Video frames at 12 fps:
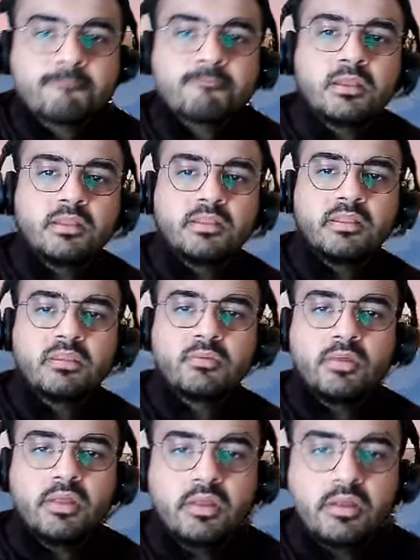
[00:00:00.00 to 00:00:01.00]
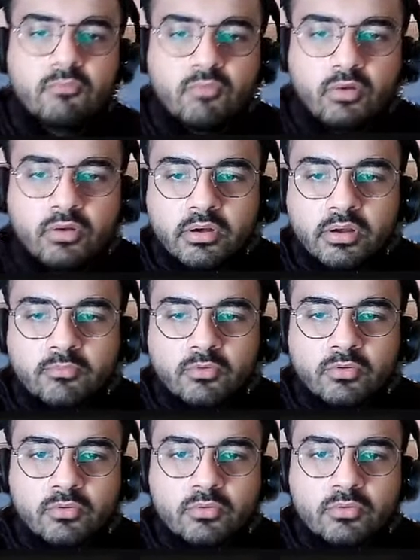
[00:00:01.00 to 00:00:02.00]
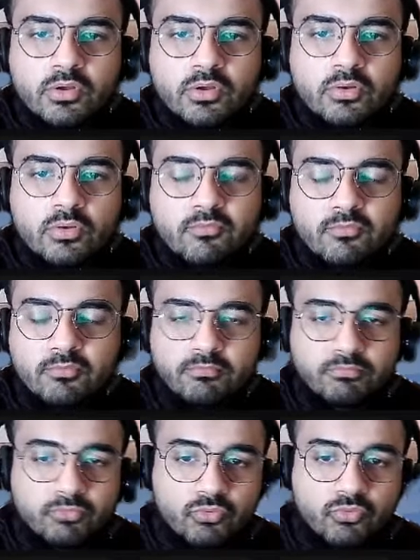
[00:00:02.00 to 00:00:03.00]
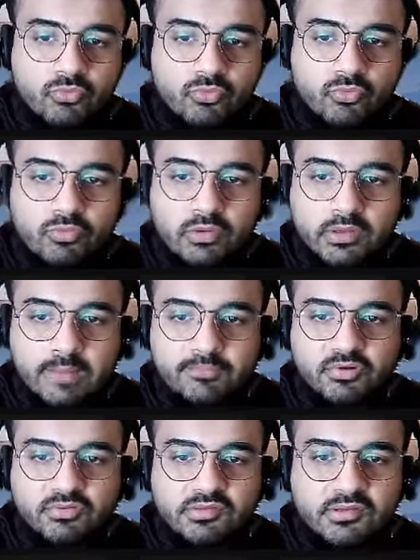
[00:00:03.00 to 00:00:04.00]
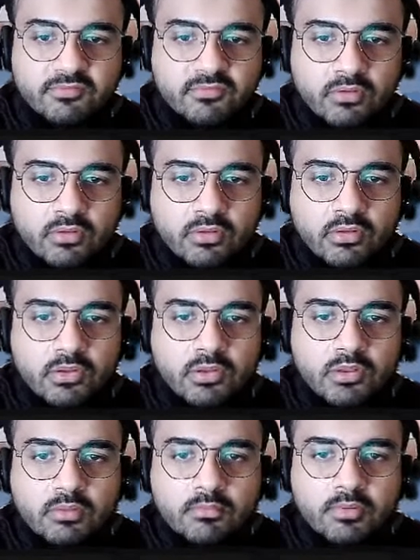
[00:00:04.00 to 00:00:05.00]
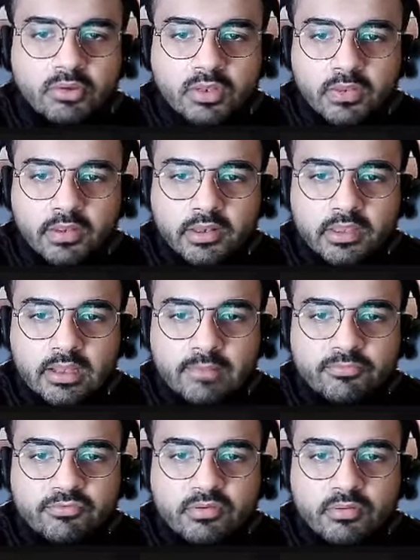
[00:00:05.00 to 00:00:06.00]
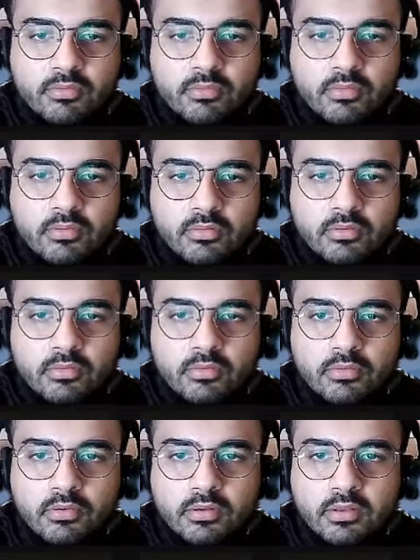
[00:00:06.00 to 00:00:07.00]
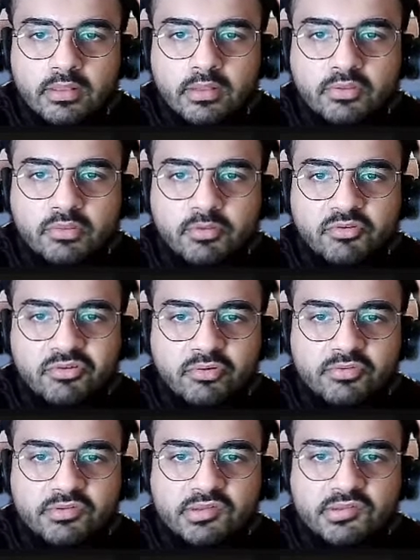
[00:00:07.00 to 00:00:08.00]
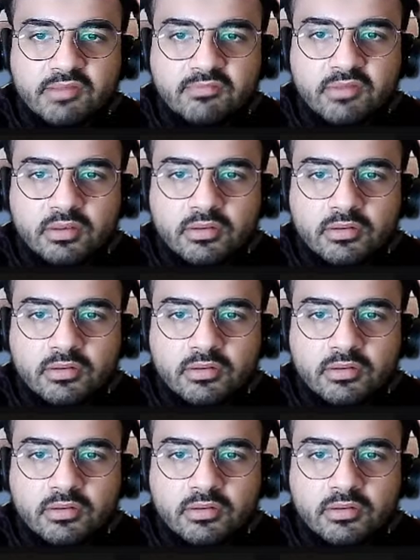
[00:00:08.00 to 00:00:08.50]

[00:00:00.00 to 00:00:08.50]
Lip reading: Yeah, this is what I wanted him to do. To do capture on c4. Because now I can capture. And now there's pressure on c7.